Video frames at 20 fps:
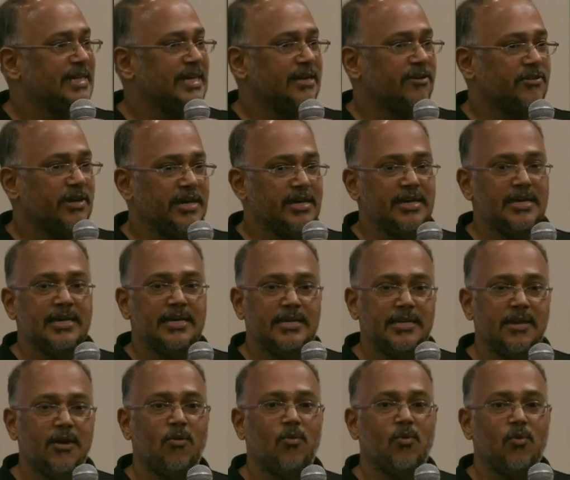Okay?
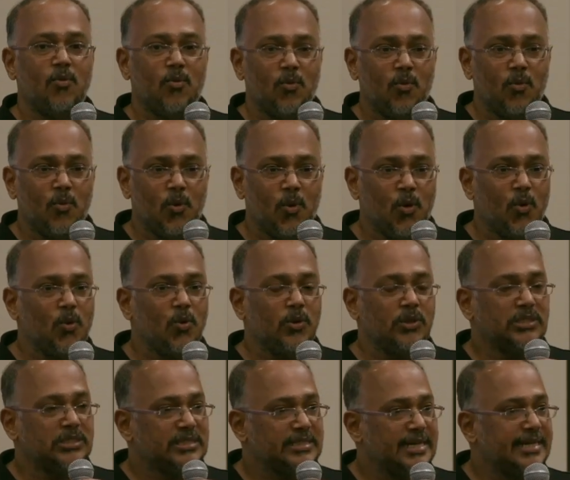Now, who
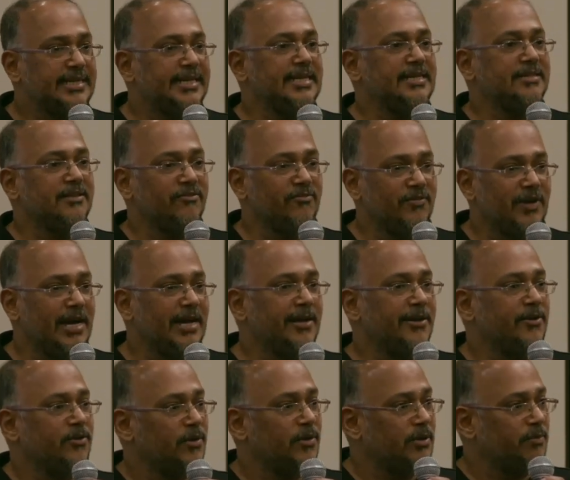is getting the
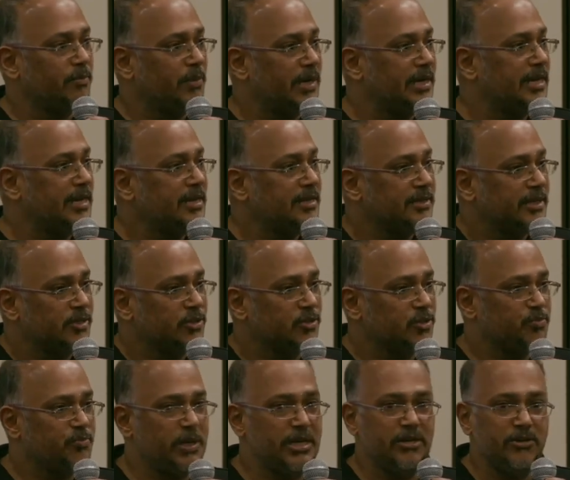value and money that you
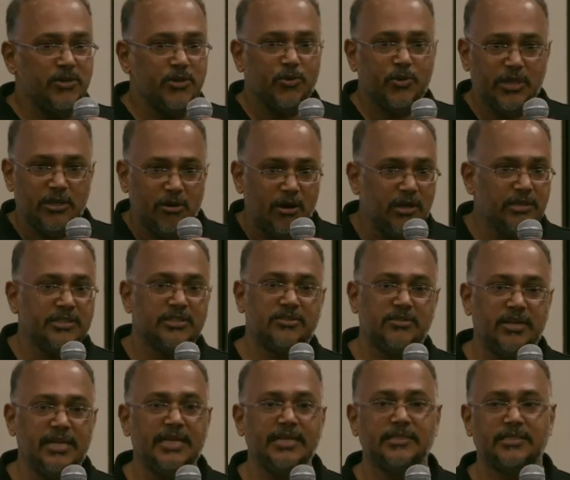spend during all these
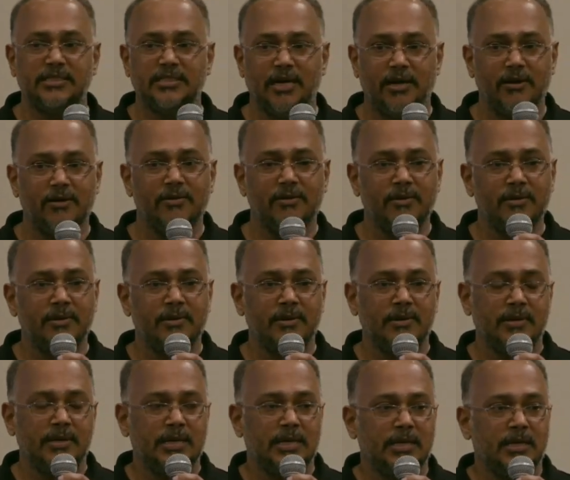3 years now?
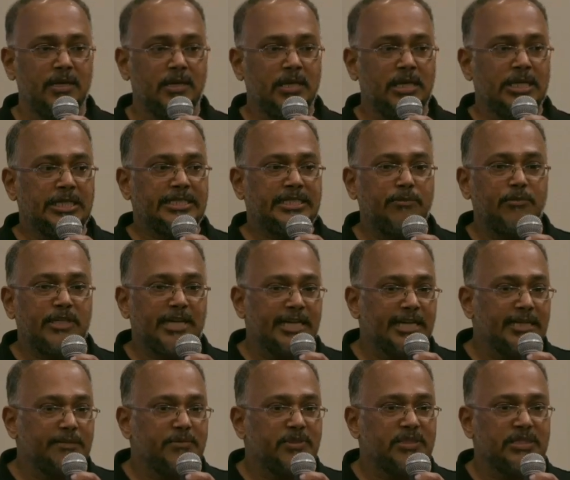
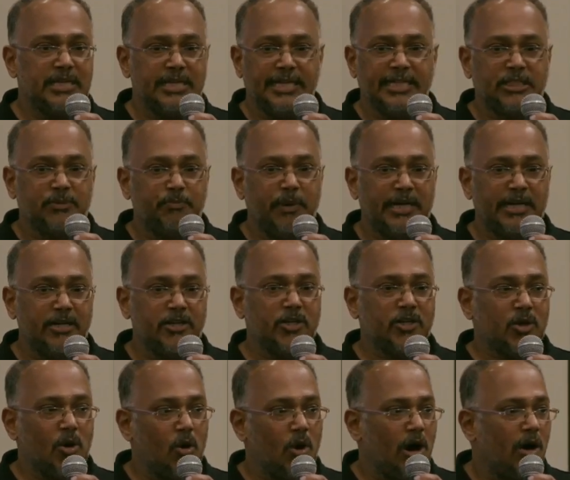Sometimes it's better to
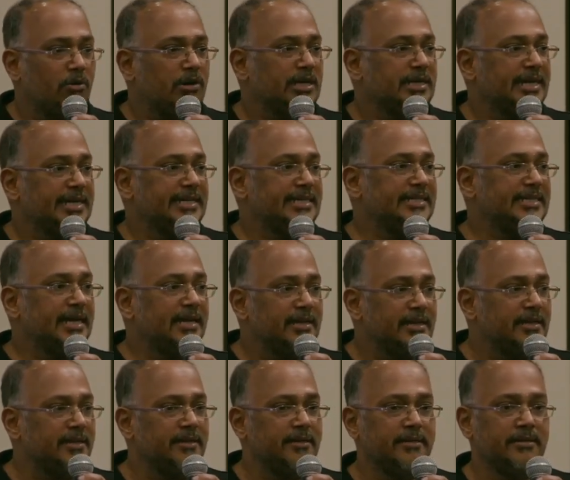go out and get it
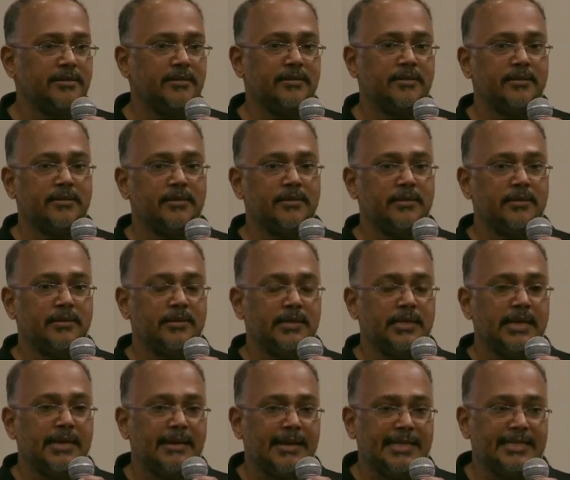done
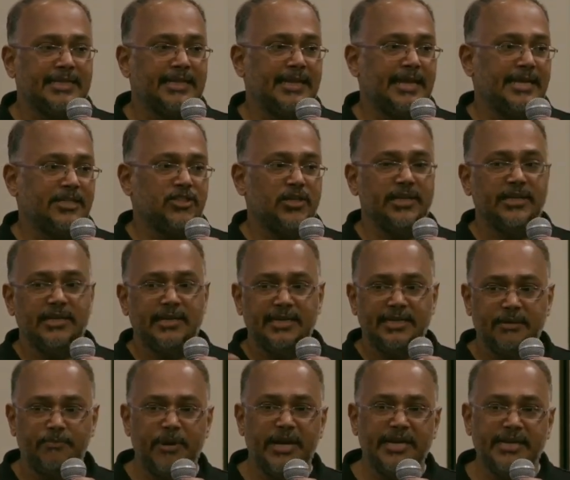rather than actually
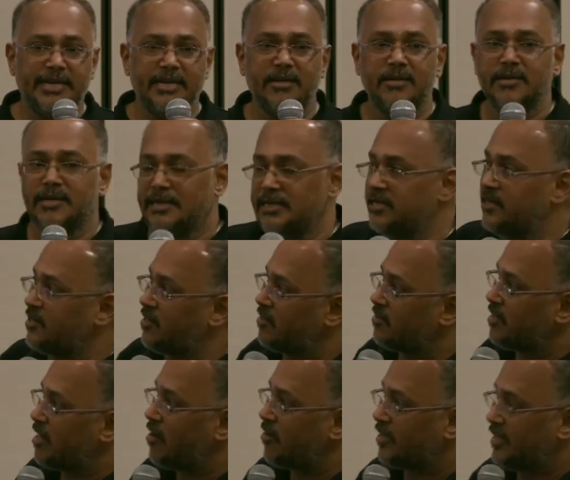debating in an
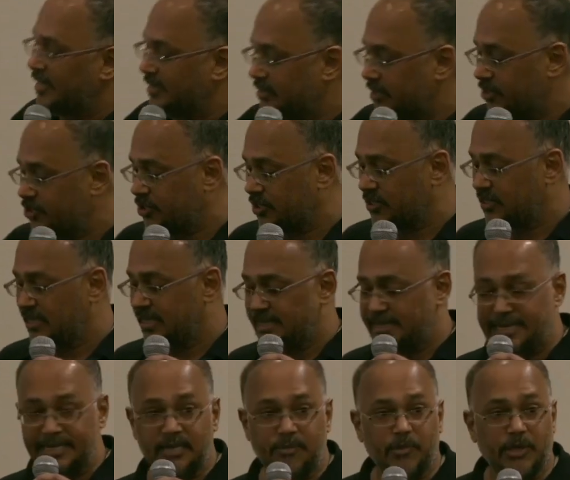organization, in an
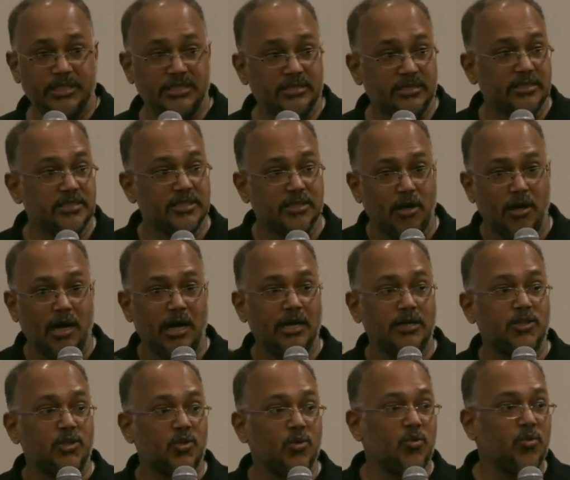enterprise. This is all
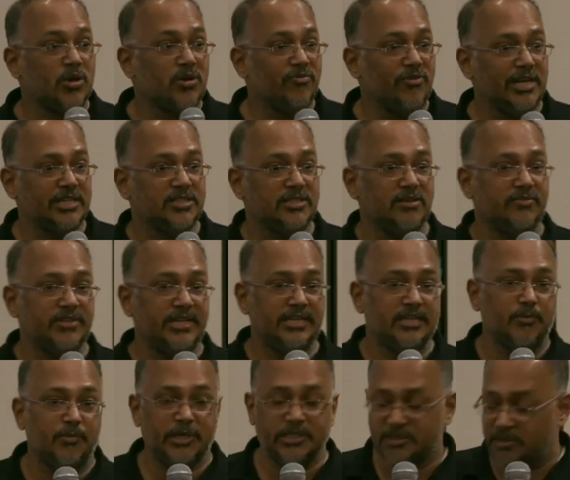true reflection of the
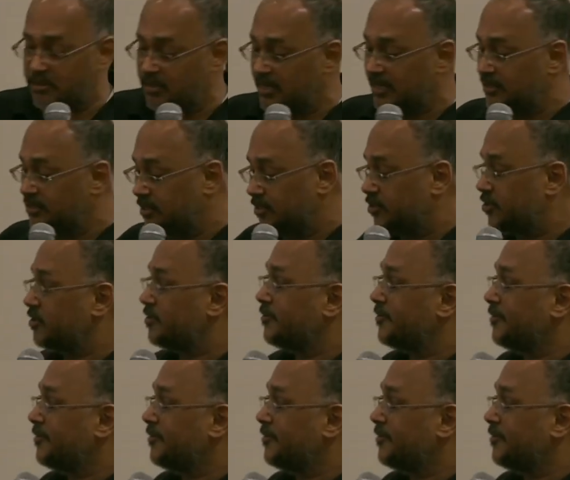enterprise organization.